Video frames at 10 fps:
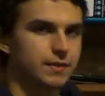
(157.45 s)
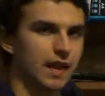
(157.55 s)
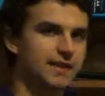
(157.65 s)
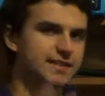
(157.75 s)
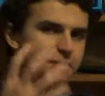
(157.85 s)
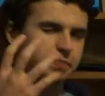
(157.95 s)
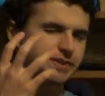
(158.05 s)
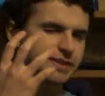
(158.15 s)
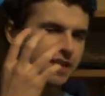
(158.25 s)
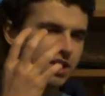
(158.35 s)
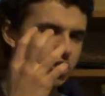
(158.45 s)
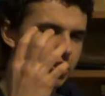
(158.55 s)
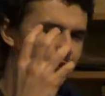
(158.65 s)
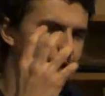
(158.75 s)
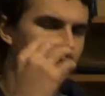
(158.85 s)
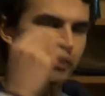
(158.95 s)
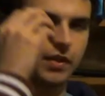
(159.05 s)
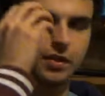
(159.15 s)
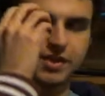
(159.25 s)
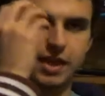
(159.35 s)
And it's the positioning of
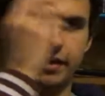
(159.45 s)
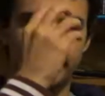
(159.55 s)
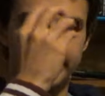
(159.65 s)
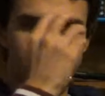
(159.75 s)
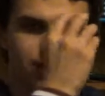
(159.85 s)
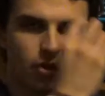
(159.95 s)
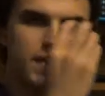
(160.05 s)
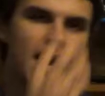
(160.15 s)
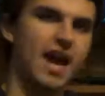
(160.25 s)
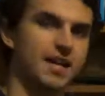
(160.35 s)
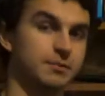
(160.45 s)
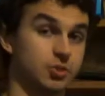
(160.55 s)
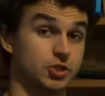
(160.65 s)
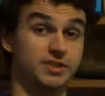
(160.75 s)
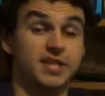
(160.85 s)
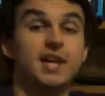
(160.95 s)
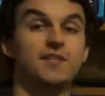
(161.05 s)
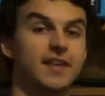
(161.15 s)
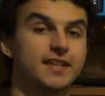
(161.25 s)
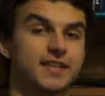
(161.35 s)
those eyes on the head which
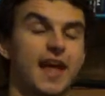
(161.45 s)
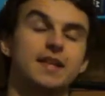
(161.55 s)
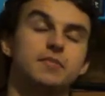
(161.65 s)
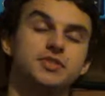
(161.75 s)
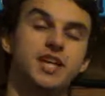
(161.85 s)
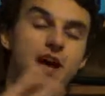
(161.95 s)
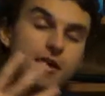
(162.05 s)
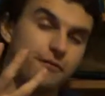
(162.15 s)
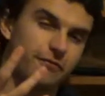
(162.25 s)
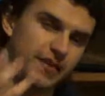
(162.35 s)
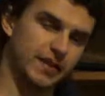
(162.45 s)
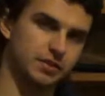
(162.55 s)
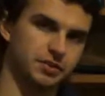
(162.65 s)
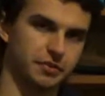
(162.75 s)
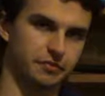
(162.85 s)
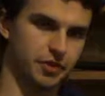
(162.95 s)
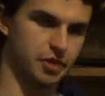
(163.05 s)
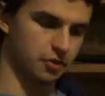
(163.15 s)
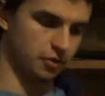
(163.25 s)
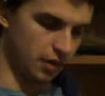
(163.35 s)
determines an animal's field of
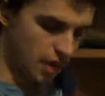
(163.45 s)
view.